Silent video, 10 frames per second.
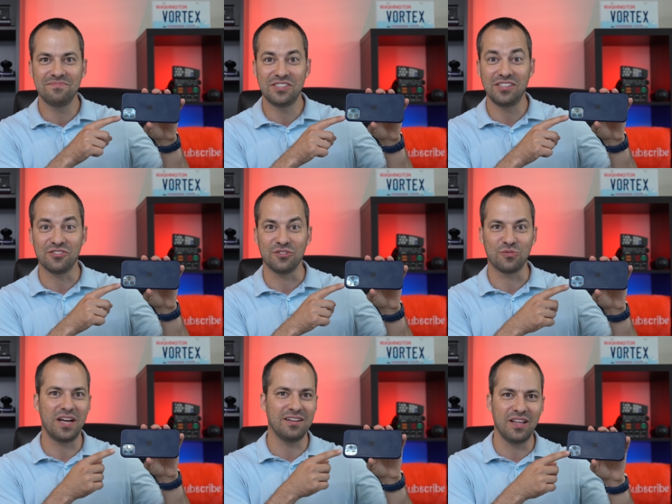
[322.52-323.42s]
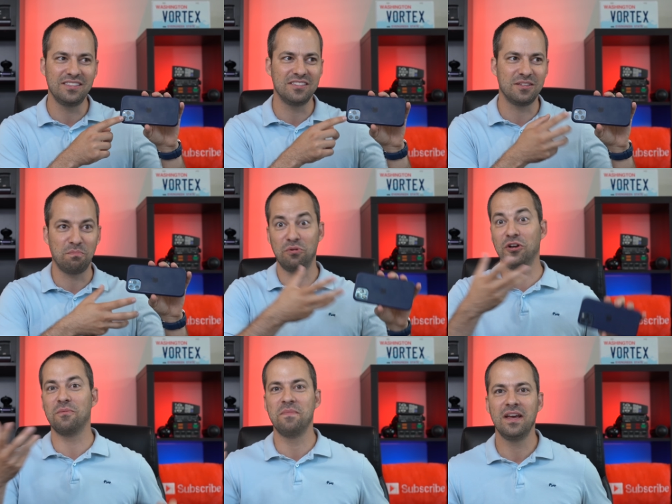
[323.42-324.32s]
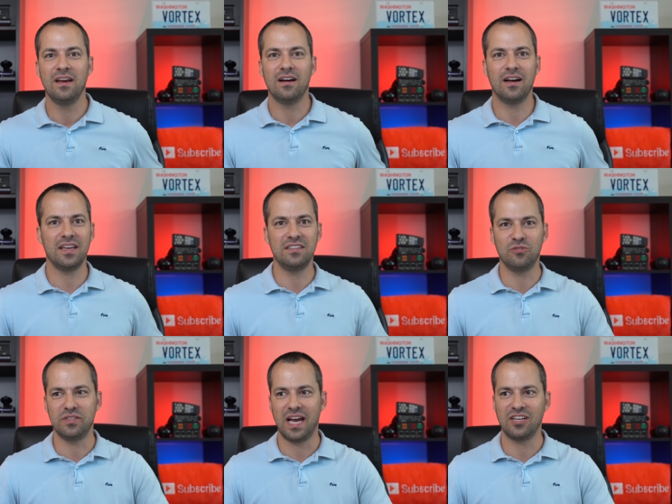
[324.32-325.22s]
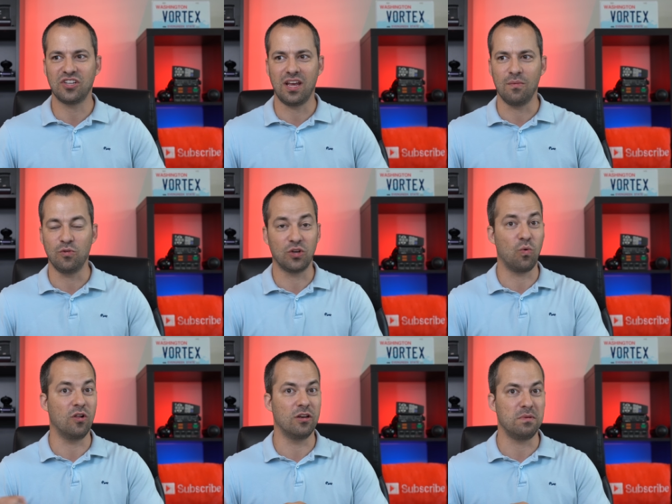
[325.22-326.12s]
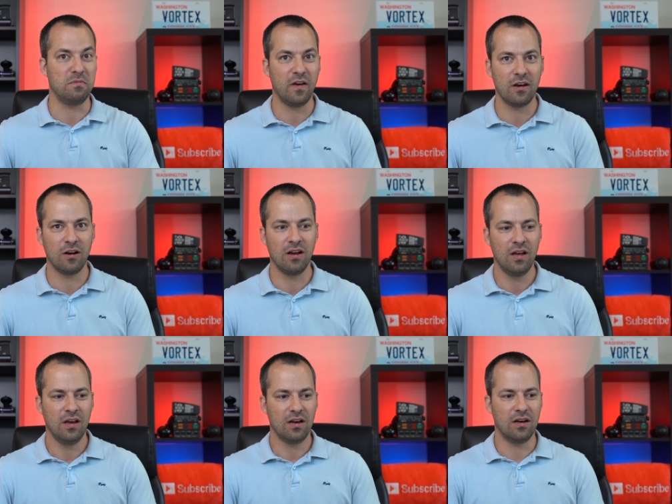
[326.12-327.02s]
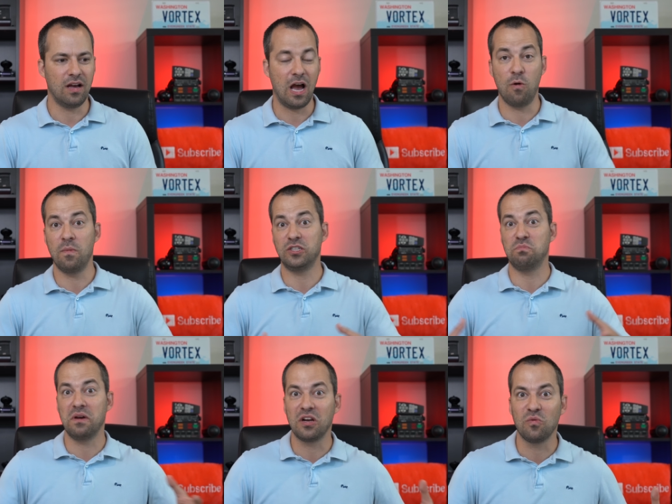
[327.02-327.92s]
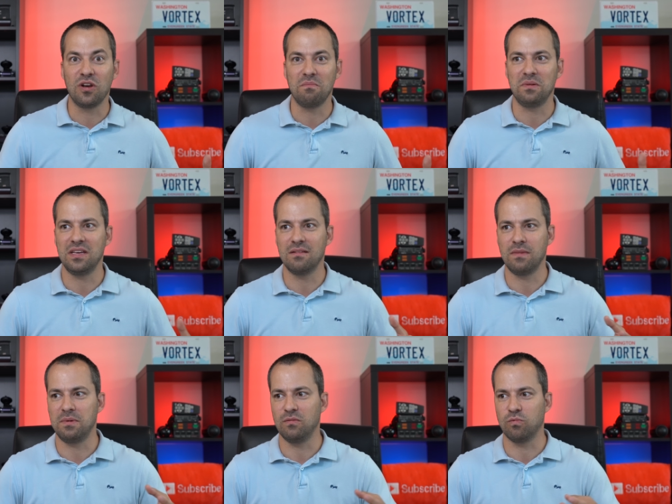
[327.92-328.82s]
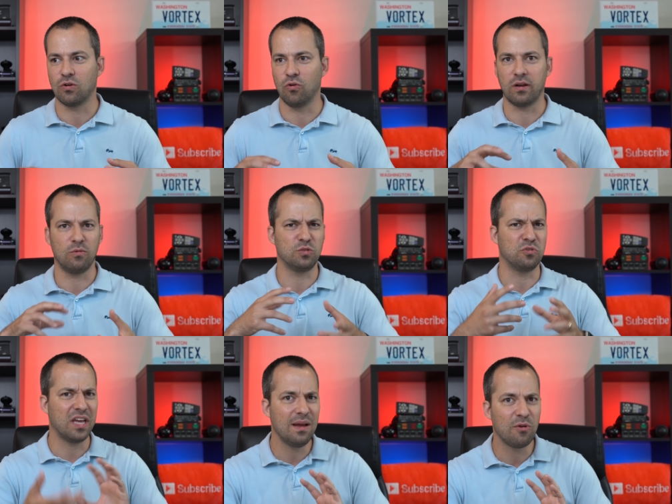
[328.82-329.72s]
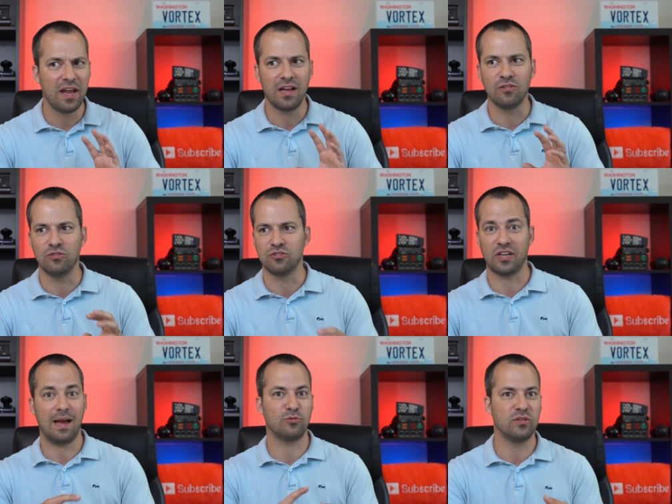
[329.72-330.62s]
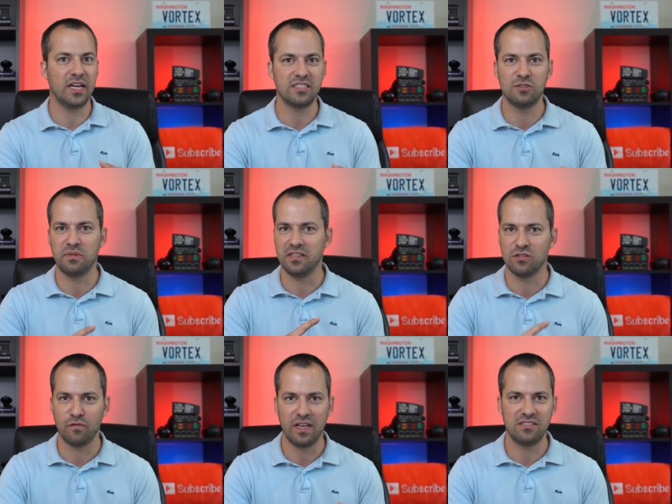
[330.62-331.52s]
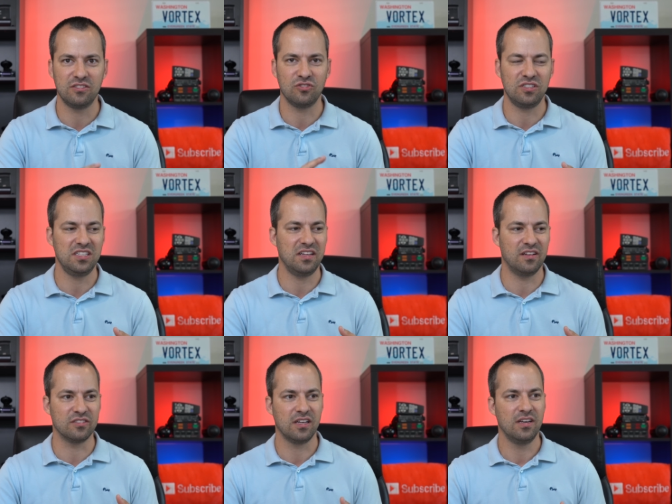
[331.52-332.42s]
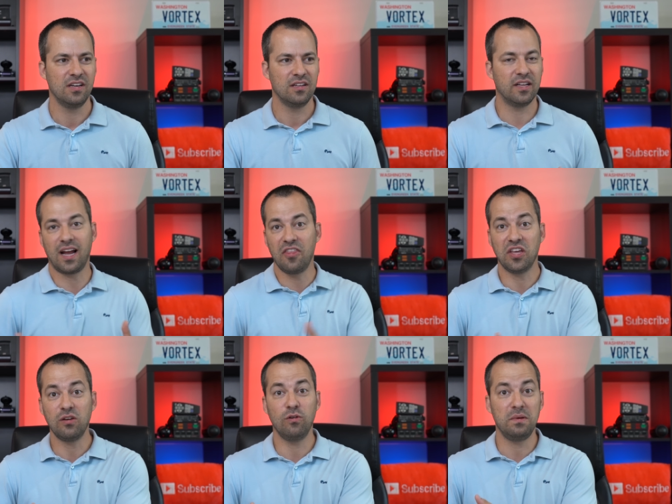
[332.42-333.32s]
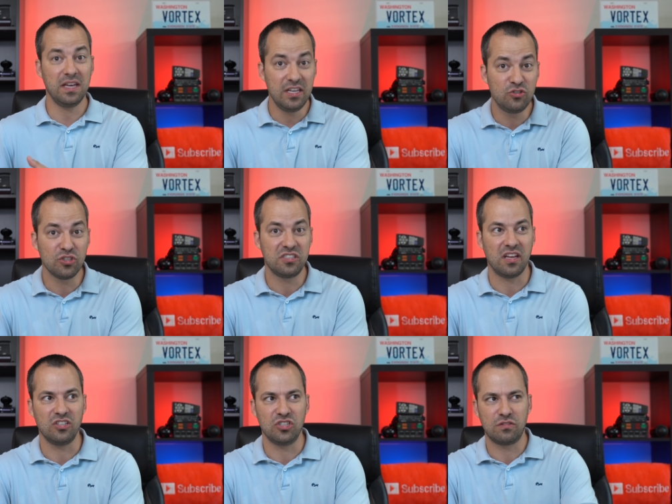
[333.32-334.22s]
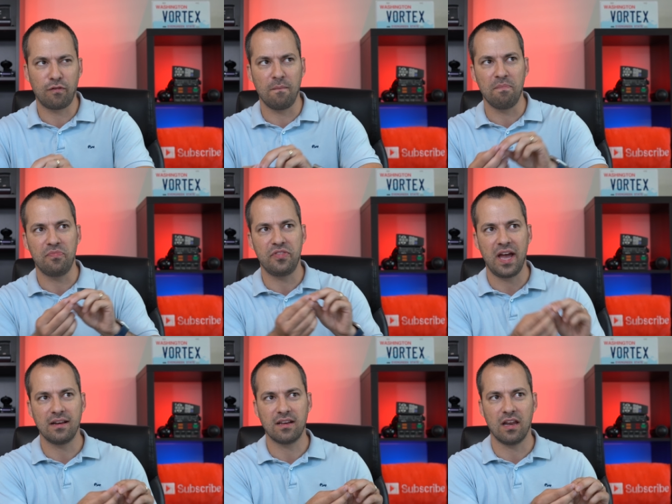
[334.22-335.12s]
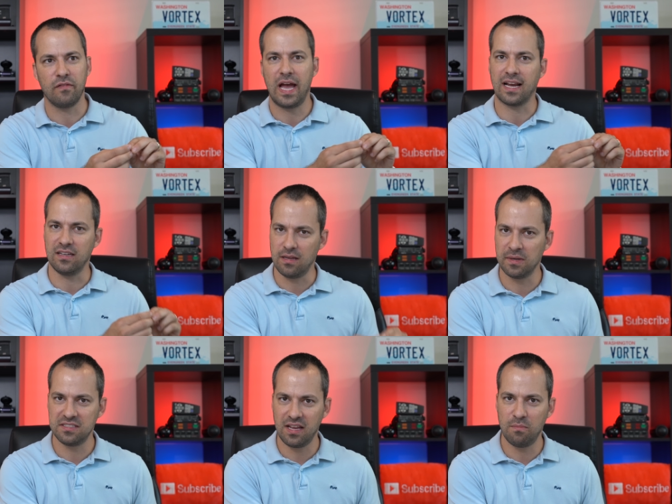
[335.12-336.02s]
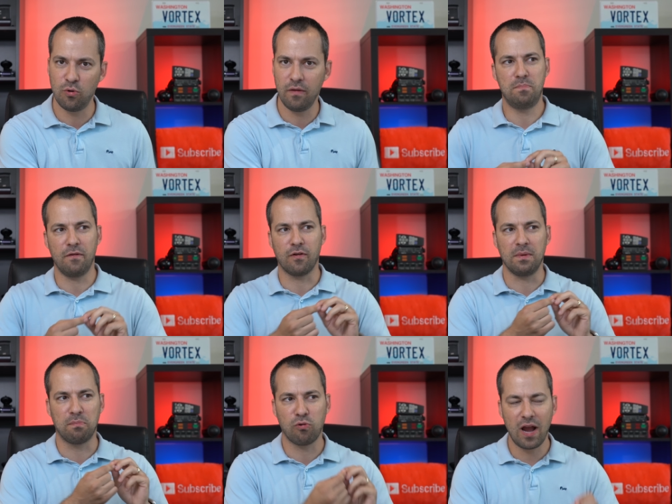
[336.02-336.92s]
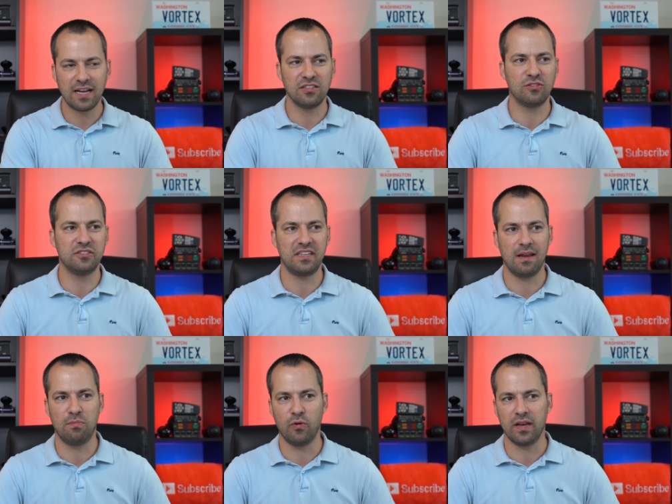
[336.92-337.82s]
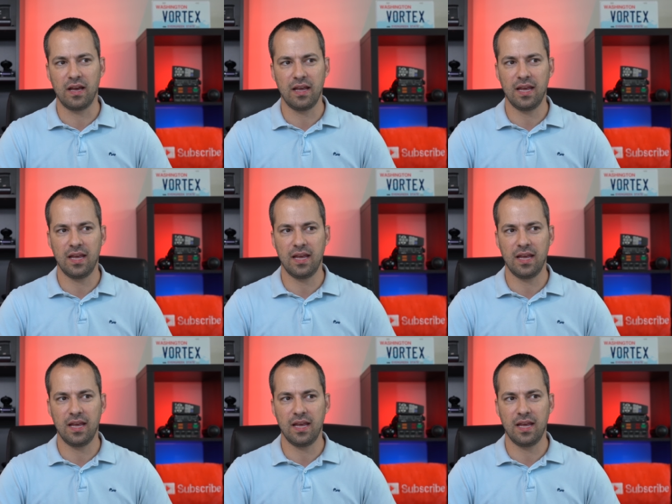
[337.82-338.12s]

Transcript: sensors, right, and lenses, and put them uh, into a dash cam? Would the quality be better? Uh, how much better would it be at maybe recording multiple camera angles or capturing license plates or faces or details? Like, I think it would be interesting just from that kind of academic standpoint, but from a practical standpoint,